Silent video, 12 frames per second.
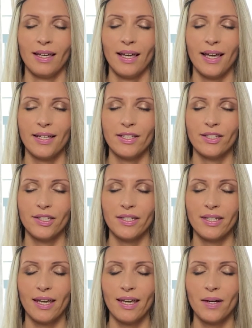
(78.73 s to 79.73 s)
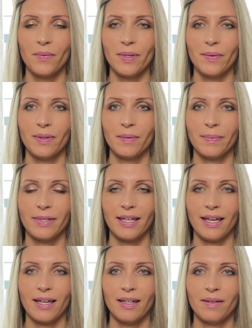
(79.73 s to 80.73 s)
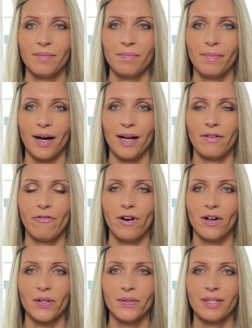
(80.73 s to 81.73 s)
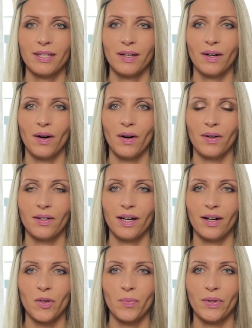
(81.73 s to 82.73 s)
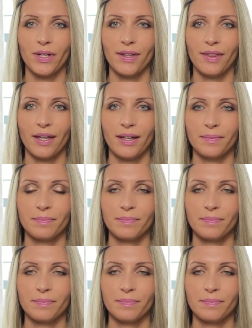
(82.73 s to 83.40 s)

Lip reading: And today we will begin by focusing on our breathing.